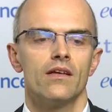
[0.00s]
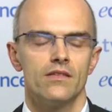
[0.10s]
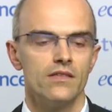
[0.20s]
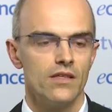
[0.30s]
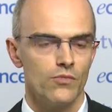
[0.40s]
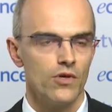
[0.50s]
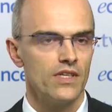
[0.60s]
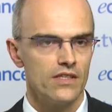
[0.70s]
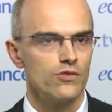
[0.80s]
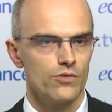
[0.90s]
TDM1
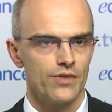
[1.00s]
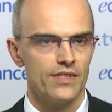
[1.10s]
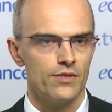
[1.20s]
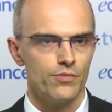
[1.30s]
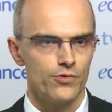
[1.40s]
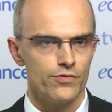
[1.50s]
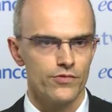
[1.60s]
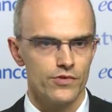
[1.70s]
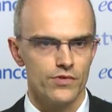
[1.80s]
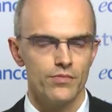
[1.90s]
is already
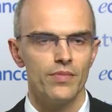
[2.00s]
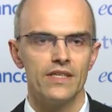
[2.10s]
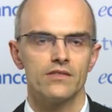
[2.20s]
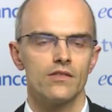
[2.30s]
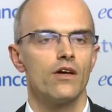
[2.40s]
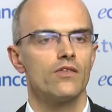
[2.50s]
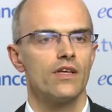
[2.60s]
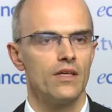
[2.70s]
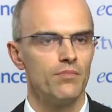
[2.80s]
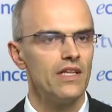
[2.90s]
approved based on the
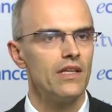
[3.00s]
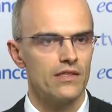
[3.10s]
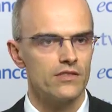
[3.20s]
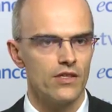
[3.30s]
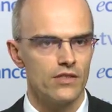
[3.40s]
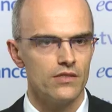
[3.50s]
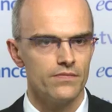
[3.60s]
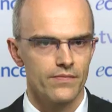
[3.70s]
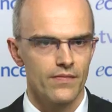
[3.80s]
EMILIA study,